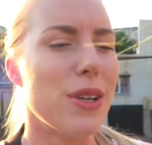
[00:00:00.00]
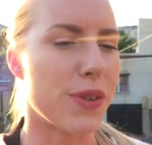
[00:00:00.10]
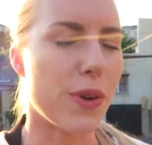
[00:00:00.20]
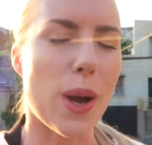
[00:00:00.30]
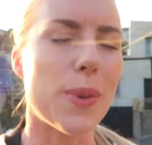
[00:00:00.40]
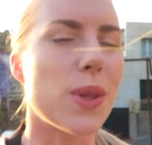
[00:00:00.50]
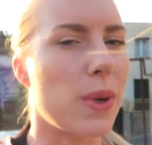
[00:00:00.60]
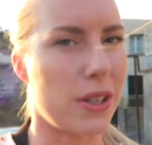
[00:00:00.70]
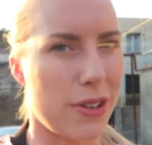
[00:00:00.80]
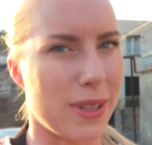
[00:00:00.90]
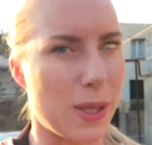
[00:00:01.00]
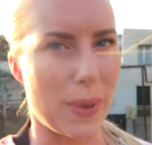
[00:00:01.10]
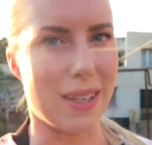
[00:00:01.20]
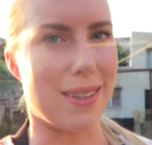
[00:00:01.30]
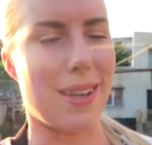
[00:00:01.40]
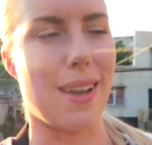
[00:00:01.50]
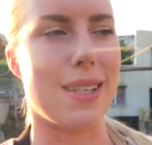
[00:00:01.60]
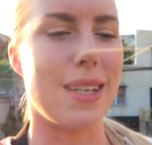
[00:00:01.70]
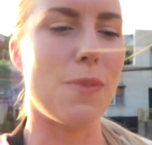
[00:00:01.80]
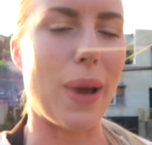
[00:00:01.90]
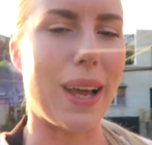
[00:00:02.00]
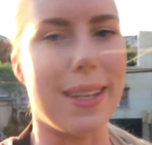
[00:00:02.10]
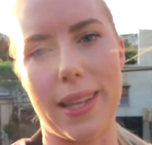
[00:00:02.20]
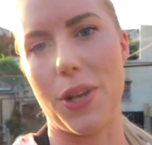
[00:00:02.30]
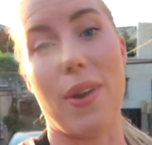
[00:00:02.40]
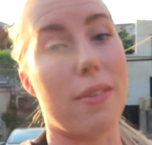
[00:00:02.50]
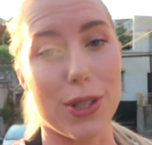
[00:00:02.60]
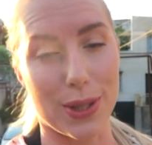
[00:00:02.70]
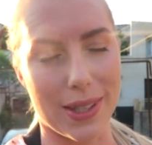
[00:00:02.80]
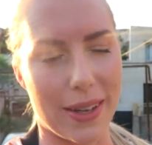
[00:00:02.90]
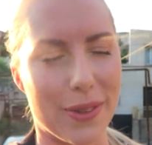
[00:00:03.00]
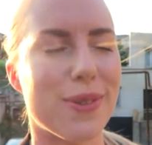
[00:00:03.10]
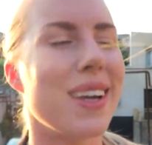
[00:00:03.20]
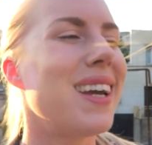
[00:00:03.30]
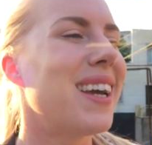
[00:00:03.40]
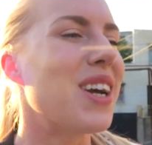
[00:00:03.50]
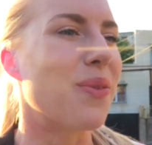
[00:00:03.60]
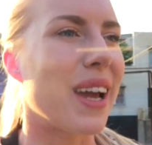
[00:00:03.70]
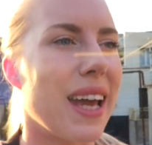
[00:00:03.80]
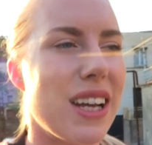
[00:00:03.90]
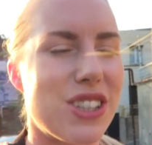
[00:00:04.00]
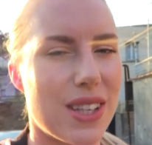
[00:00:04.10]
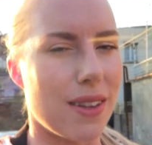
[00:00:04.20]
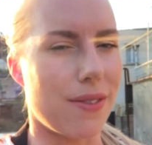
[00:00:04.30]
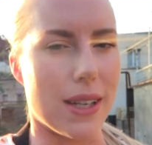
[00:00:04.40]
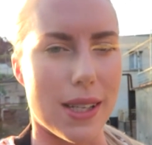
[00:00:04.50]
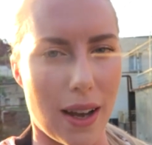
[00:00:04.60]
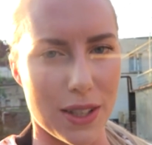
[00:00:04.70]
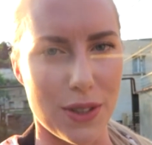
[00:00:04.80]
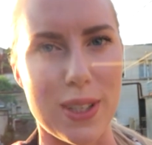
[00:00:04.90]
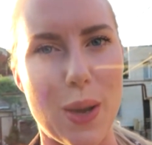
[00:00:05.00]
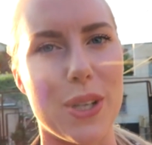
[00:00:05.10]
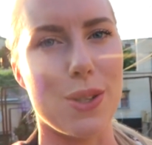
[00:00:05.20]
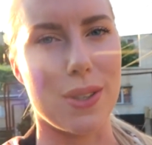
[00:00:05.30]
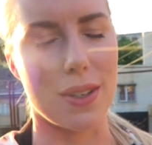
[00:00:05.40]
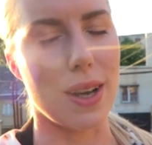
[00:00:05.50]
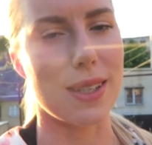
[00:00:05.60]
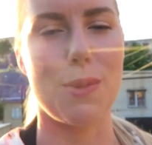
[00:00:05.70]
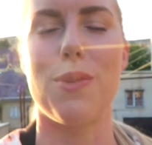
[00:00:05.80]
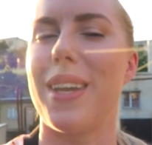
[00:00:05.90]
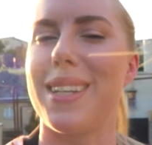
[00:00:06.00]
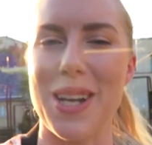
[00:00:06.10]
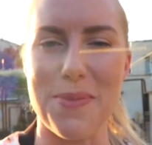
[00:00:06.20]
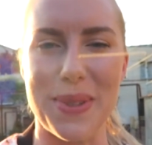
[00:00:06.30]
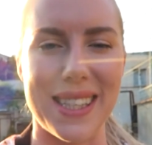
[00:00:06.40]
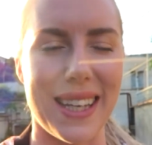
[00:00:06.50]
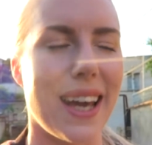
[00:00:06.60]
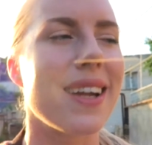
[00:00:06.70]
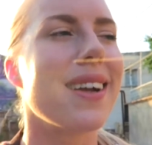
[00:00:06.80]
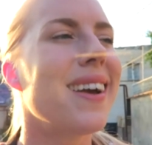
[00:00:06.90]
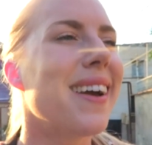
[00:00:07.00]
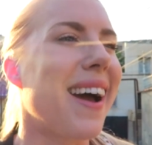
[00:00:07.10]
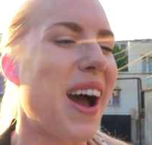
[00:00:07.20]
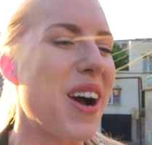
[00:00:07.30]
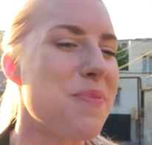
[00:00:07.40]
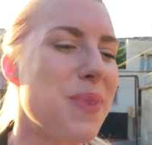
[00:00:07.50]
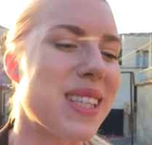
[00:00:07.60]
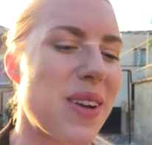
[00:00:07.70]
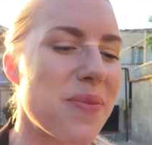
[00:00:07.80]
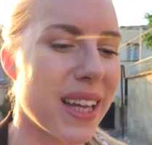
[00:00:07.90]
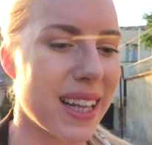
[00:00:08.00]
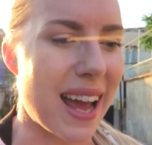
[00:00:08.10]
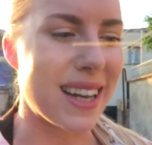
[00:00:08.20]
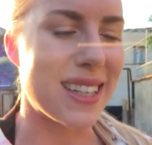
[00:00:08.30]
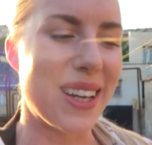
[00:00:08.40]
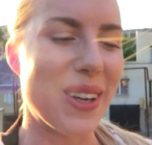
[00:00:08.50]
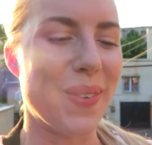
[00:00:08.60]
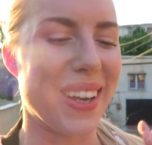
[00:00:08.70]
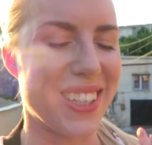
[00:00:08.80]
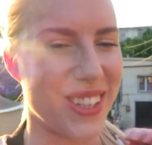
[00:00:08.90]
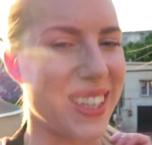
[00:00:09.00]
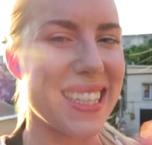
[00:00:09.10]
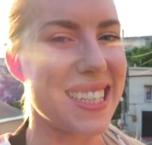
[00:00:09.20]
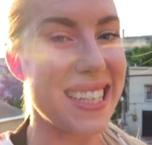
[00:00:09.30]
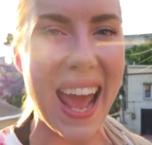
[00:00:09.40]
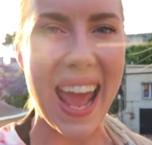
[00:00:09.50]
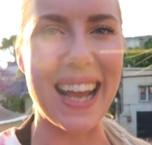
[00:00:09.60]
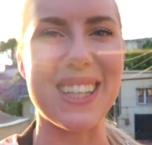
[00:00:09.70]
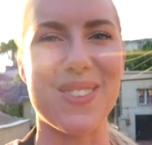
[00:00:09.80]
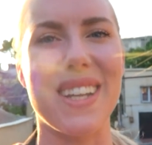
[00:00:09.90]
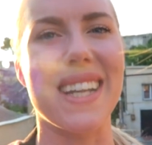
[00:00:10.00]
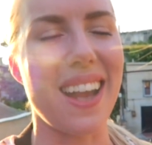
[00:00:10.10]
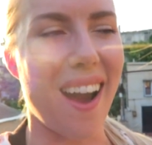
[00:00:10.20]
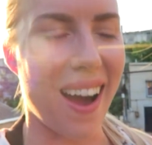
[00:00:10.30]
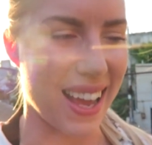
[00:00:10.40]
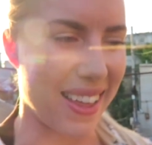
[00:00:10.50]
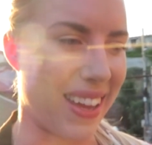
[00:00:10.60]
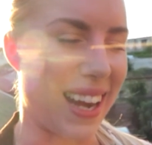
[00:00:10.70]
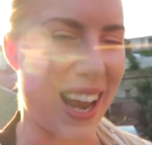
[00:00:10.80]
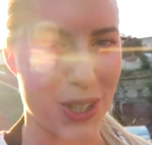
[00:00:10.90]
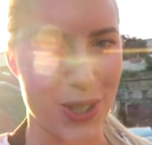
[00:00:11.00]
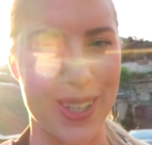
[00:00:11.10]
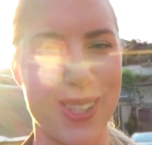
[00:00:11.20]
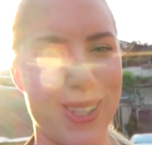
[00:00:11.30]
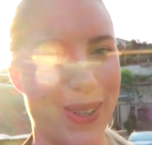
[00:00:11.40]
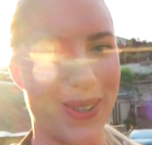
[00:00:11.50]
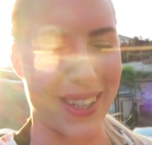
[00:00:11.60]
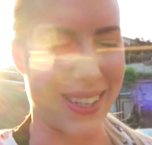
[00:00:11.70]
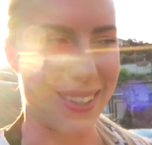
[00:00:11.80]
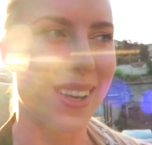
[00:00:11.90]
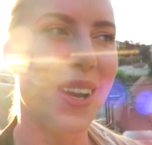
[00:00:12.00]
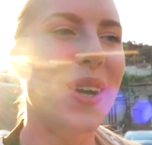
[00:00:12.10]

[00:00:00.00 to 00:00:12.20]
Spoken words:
So if you come in the winter, it's a bit deserted, but at least then you have it to yourself. We're here just at the very start of summer, so it's a nice time of year to come and see it. But something that we are doing today is we are going to hire the electric scooters